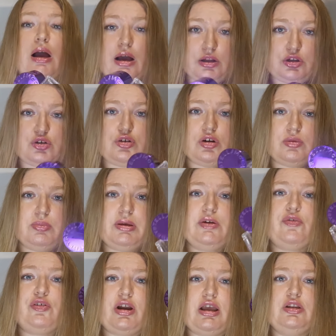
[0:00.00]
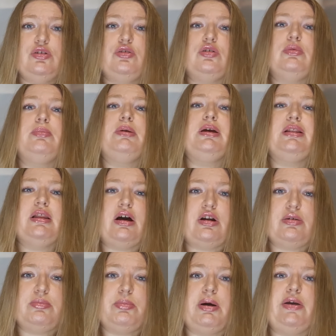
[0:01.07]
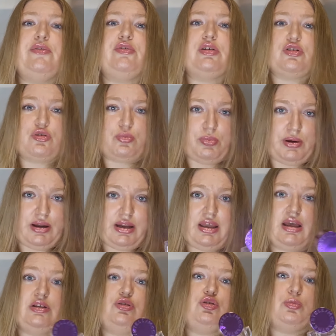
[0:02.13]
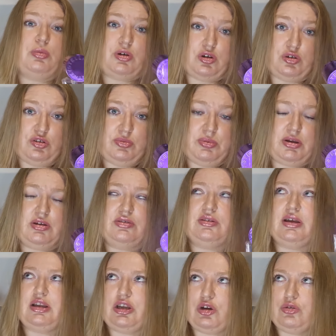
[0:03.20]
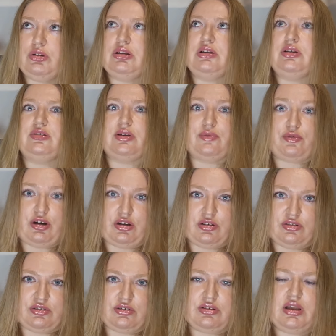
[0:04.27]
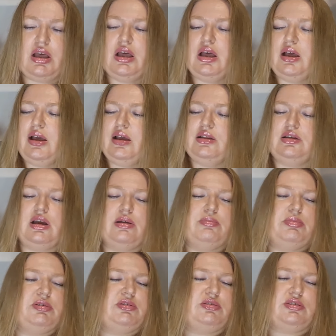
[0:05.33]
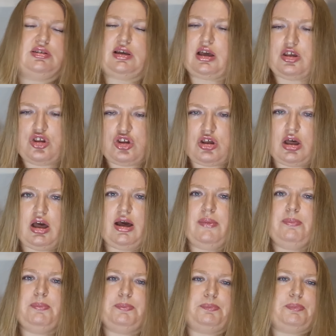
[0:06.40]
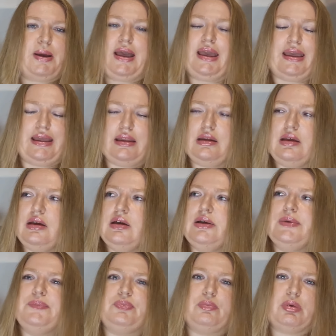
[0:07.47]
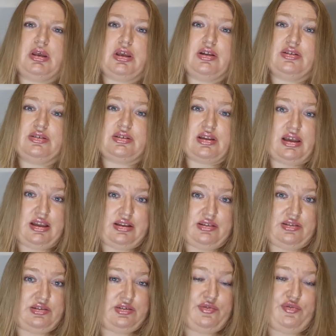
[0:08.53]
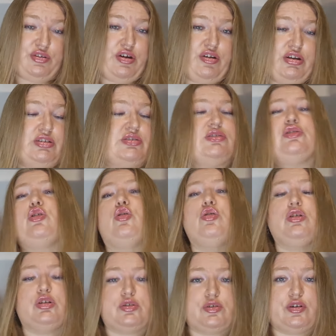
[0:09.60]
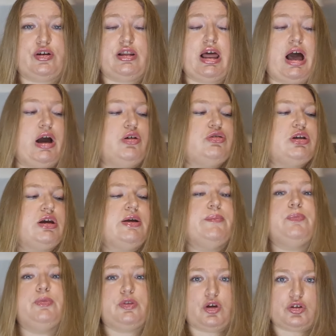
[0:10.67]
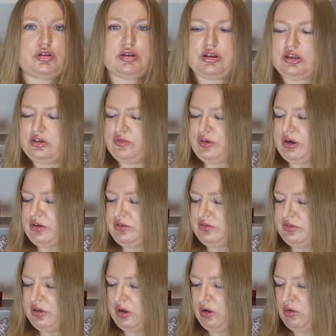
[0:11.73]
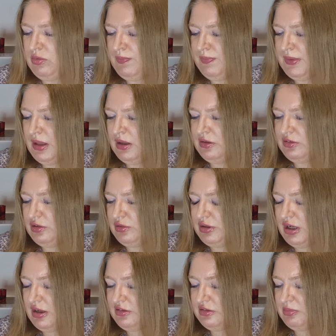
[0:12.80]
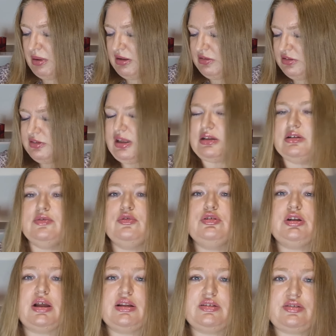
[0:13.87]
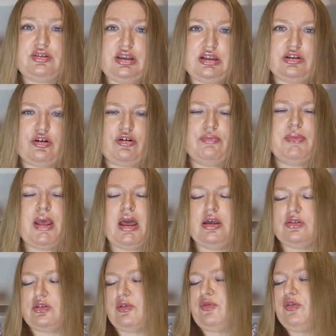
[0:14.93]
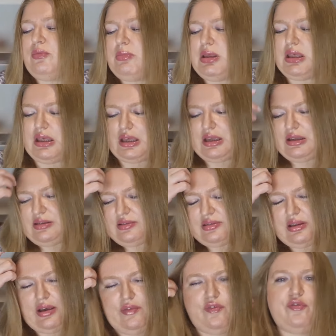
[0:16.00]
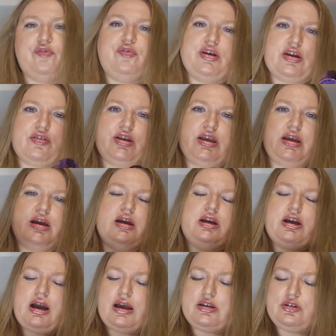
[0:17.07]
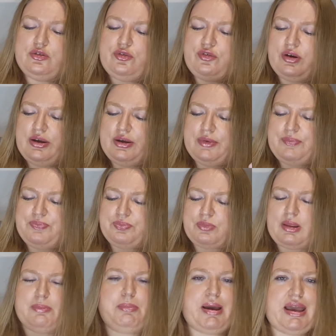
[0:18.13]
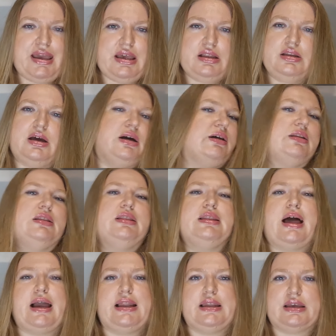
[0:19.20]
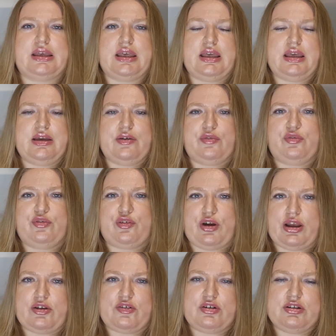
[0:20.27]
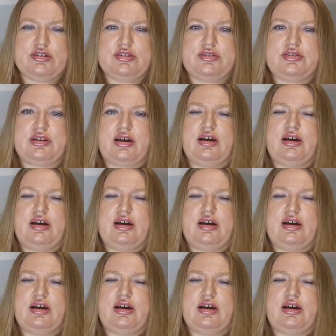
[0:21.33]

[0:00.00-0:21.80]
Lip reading: Do not be afraid, do not be alarmed by frangipani and tuberose, because I know that in some fragrances it can be such a pain because it's very strong, it's very loud. Not in this fragrance though. So it has musk, sandalwood, and cedar. So for me, it's a very kind of pale, lilac-y fragrance.